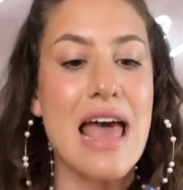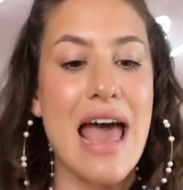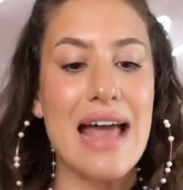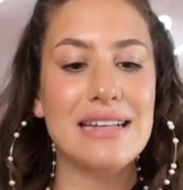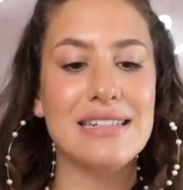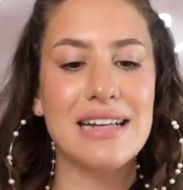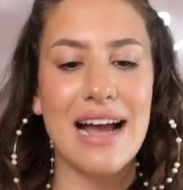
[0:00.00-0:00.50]

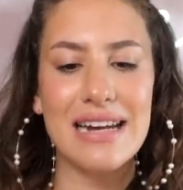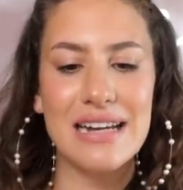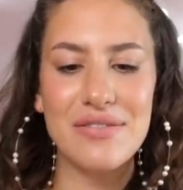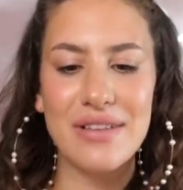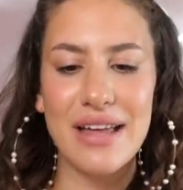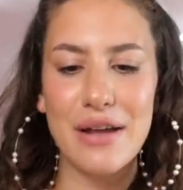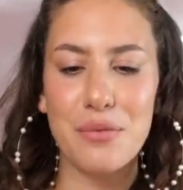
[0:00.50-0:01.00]
And to kind
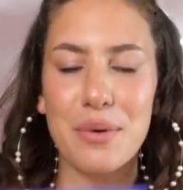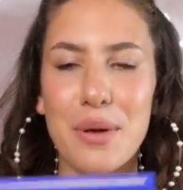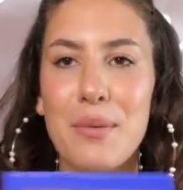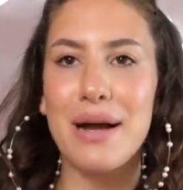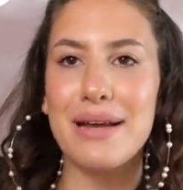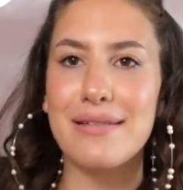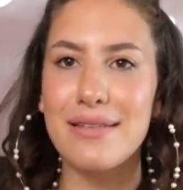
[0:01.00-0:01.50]
of like
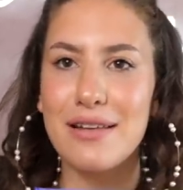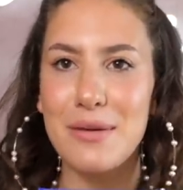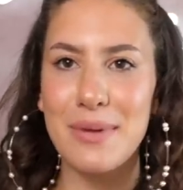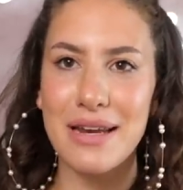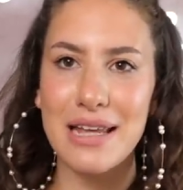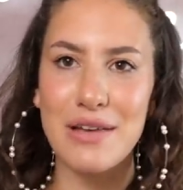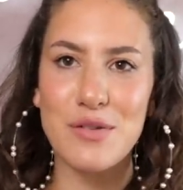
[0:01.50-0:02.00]
rewind a little
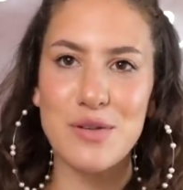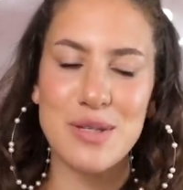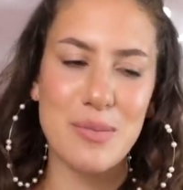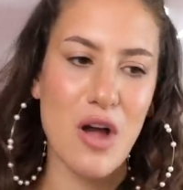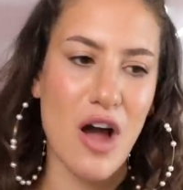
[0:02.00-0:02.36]
bit and give you some